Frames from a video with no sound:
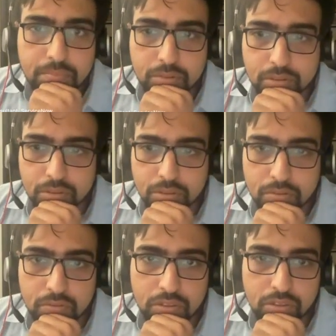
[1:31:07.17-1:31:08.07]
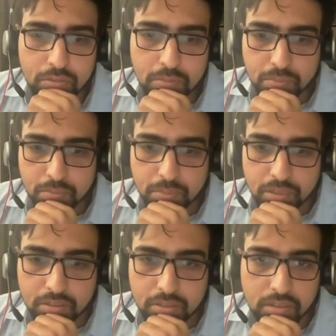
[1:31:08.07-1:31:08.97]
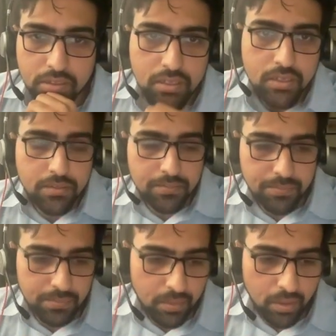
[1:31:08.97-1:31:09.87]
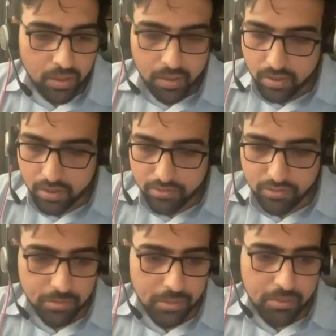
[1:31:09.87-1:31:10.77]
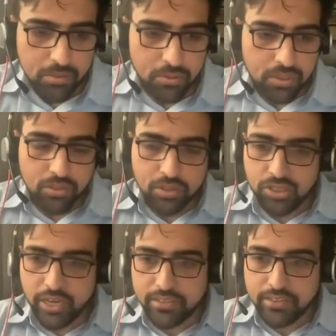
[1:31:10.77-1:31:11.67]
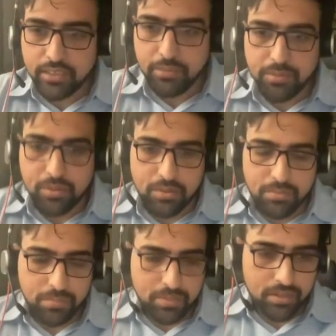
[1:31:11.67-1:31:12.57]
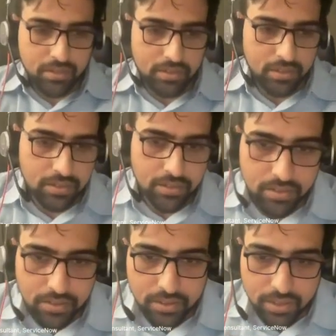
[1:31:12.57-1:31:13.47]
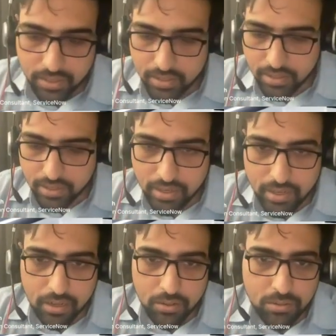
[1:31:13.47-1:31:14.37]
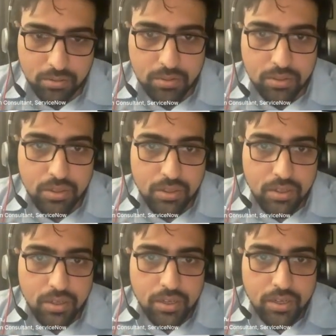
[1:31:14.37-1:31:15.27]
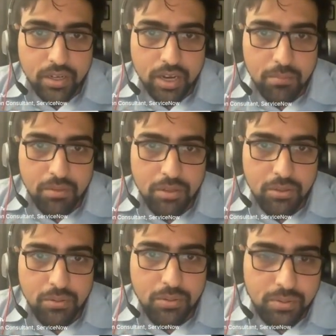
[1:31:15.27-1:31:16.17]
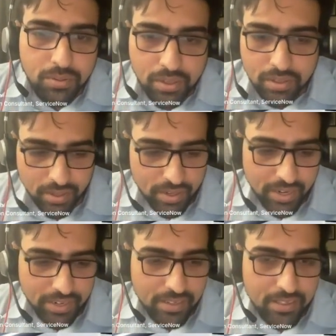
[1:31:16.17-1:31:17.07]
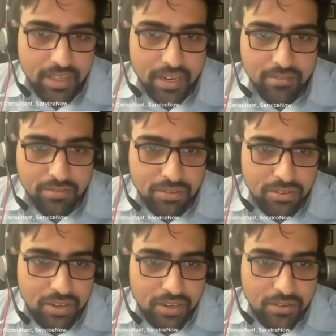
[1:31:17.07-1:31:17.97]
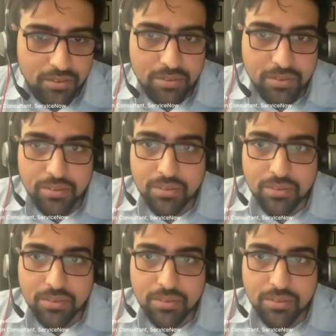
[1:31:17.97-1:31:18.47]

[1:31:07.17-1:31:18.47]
So, which means that I won't be able to see your chats anymore, but I'll allow Carmen to handle that for now,